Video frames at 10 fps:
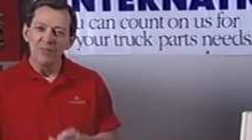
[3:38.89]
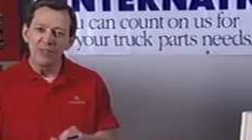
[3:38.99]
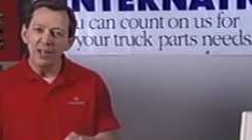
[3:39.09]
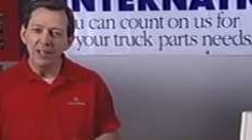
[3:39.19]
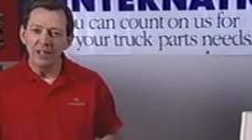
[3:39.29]

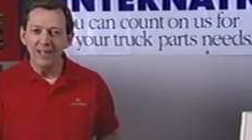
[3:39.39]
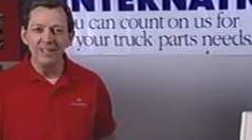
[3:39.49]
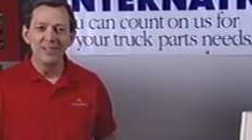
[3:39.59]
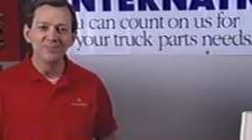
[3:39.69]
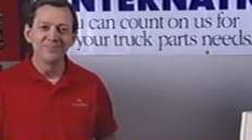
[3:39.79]
Feeling
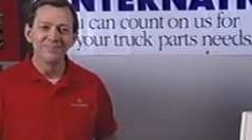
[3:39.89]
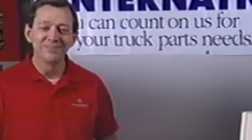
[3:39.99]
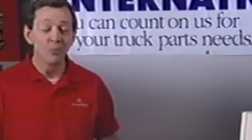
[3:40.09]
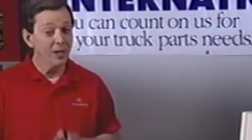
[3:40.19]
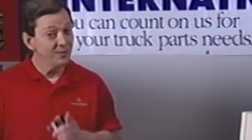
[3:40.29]
lucky?
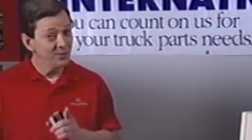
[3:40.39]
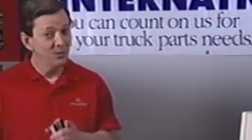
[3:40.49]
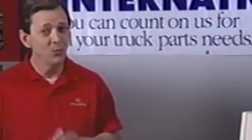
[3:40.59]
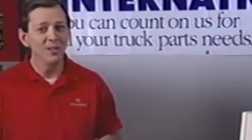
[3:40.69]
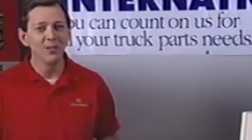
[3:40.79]
Well, you
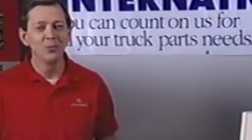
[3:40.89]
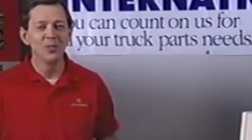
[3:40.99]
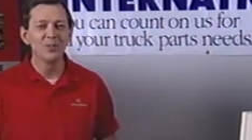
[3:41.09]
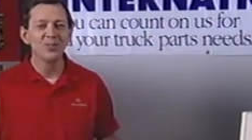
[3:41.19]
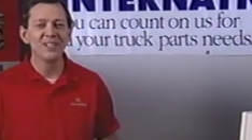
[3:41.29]
will when
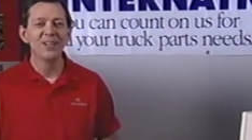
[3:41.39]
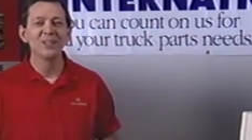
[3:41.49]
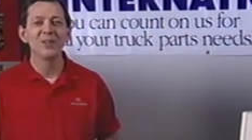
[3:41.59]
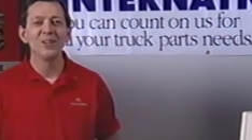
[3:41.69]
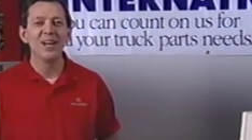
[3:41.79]
you sell
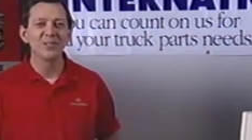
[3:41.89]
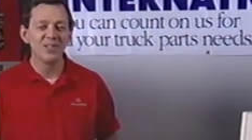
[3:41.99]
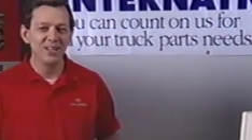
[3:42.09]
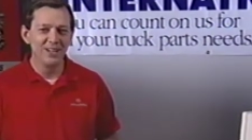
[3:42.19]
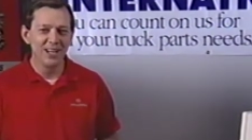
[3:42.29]
your next
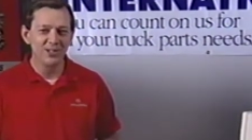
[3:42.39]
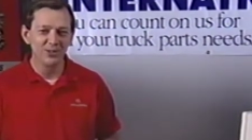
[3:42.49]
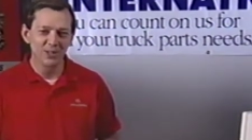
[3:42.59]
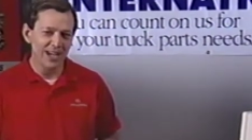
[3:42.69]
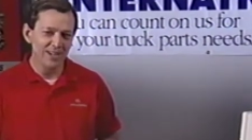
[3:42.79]

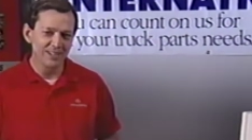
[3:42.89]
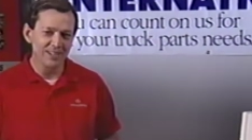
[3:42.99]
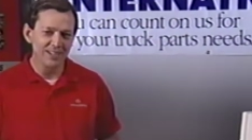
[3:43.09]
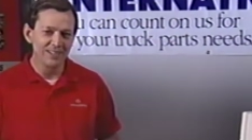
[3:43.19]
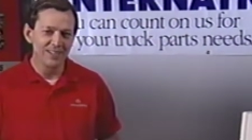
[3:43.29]
International glider
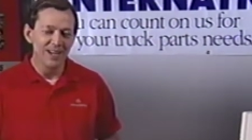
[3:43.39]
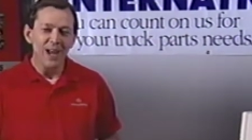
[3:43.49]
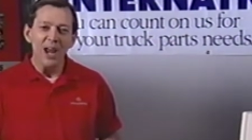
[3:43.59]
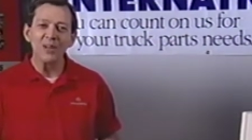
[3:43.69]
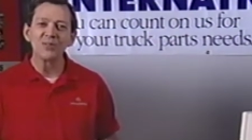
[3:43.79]
kit
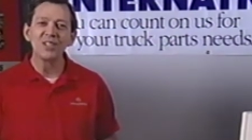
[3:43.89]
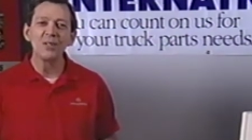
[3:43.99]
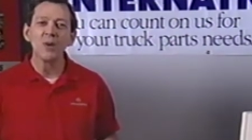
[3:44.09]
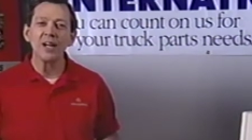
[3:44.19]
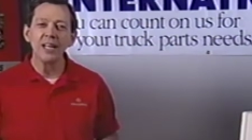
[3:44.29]
and see
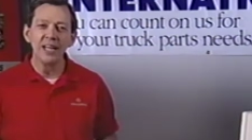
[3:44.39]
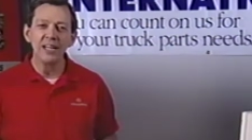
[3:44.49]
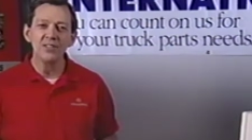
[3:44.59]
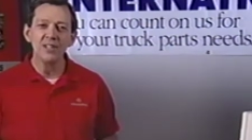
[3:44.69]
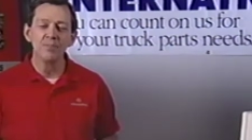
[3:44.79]
what an
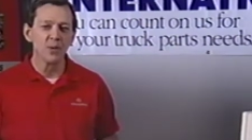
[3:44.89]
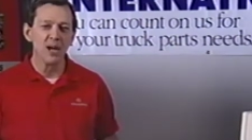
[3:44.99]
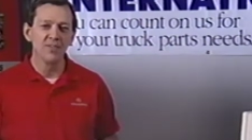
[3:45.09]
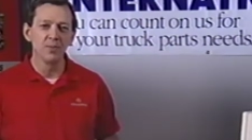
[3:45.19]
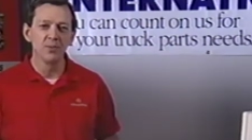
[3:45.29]
easy,
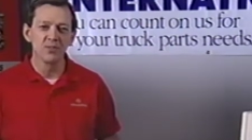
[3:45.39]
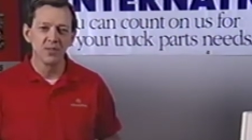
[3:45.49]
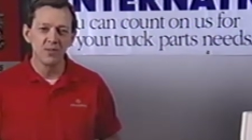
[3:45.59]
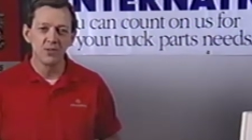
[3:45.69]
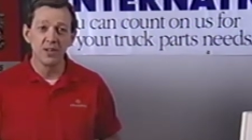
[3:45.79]
profitable
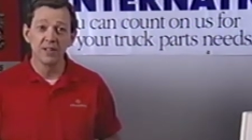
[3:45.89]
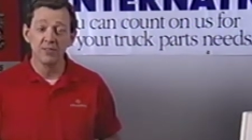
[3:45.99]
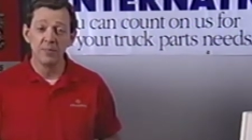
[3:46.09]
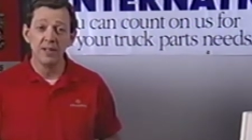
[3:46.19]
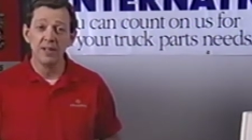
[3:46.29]
solution it can
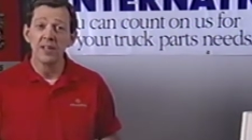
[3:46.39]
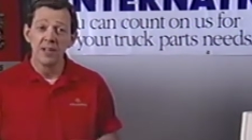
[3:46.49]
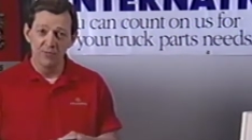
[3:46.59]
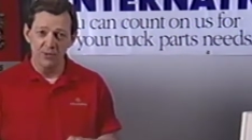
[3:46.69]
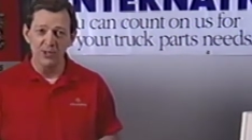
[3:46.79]
be
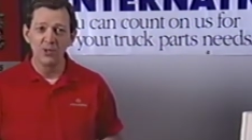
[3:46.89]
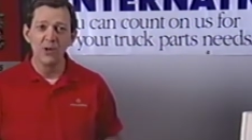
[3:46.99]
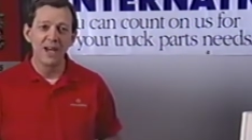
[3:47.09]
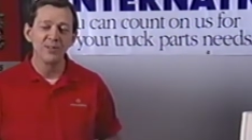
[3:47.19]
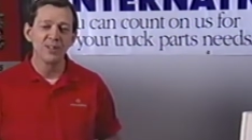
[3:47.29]
for you
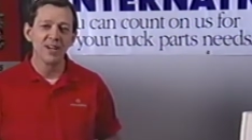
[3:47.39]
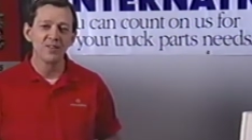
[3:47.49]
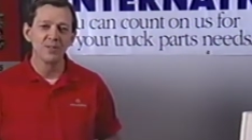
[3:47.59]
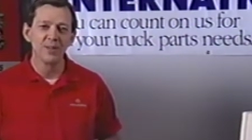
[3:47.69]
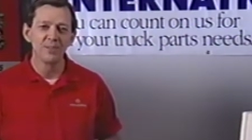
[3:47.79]
and your
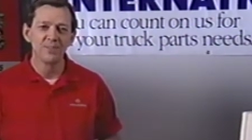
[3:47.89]
customer.